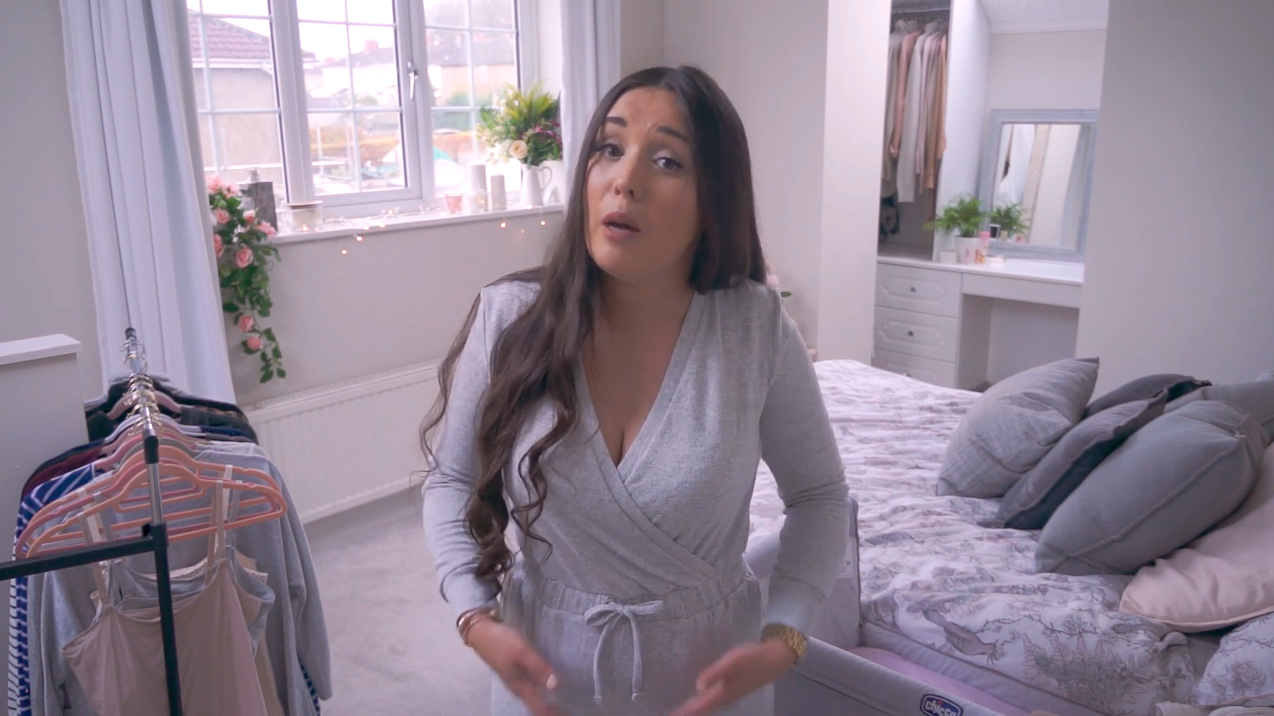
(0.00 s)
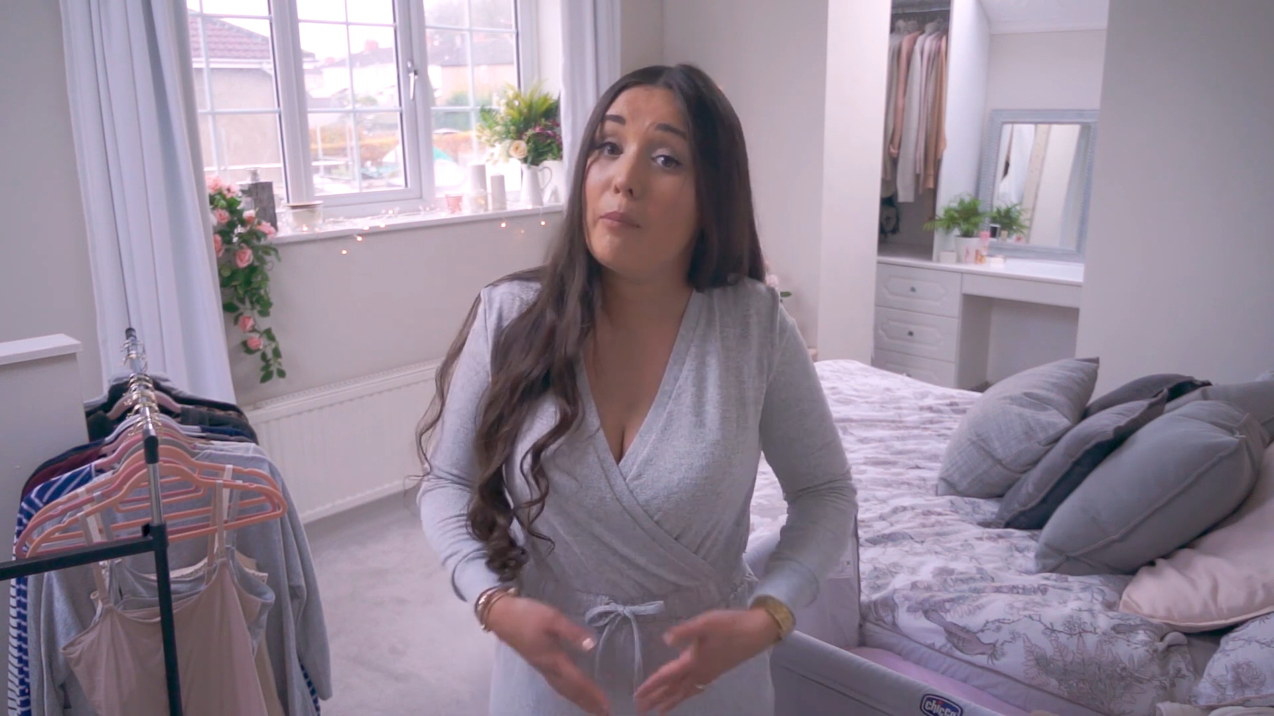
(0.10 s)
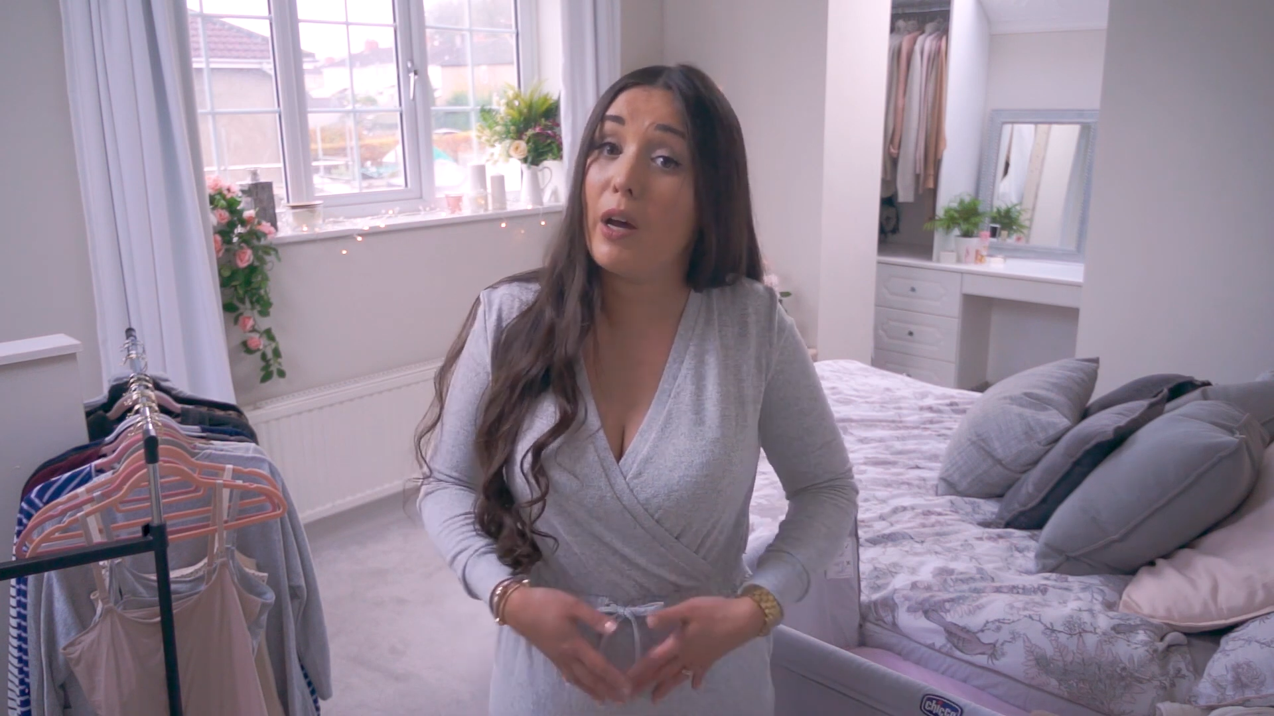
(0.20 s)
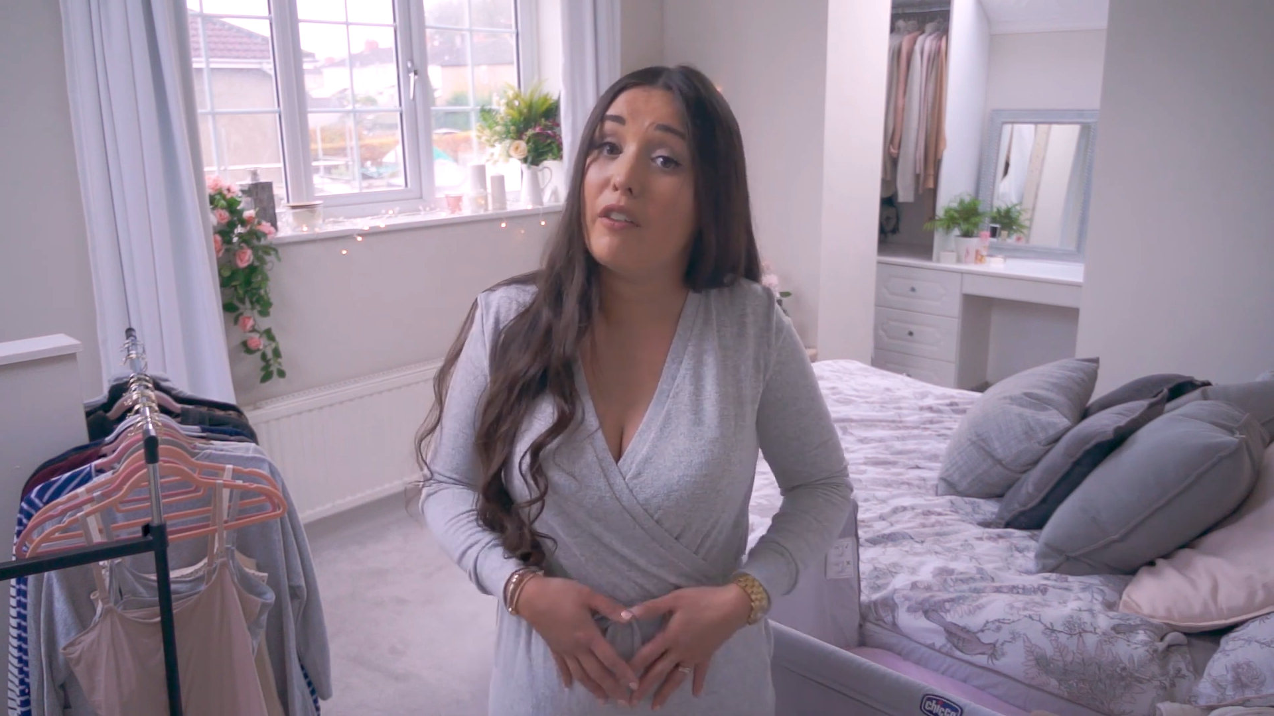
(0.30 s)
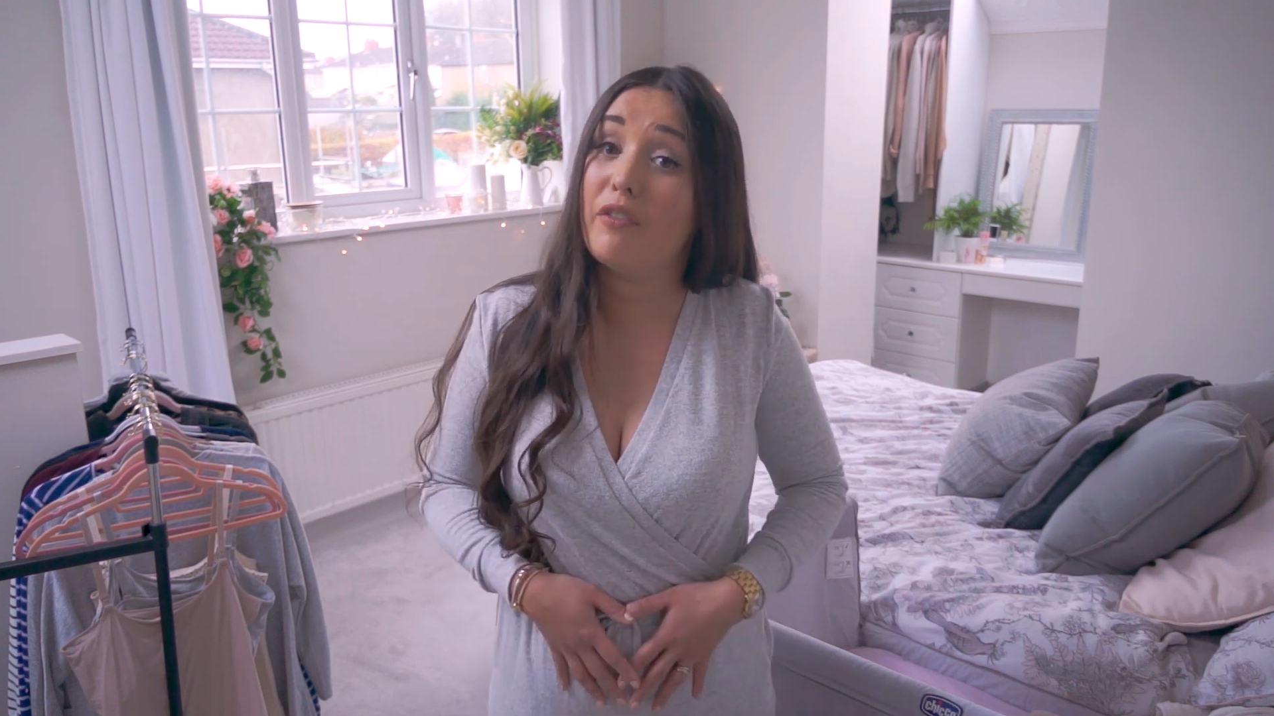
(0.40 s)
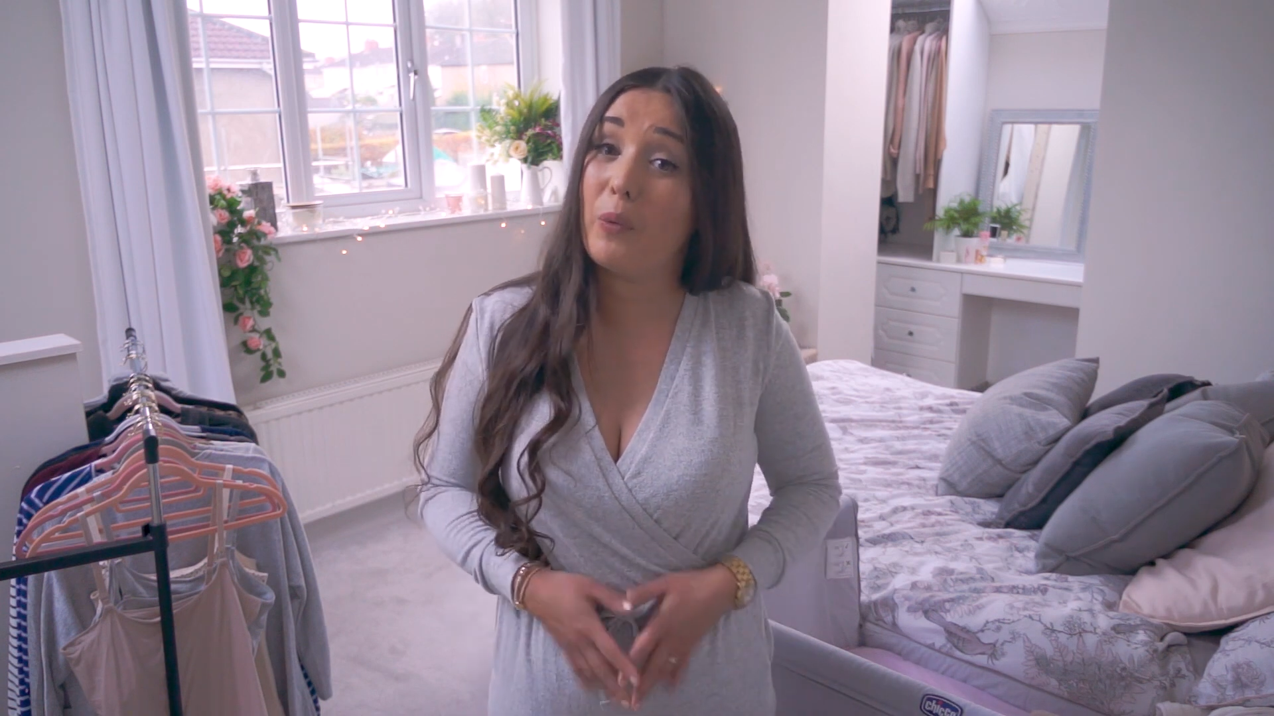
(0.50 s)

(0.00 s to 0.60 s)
but for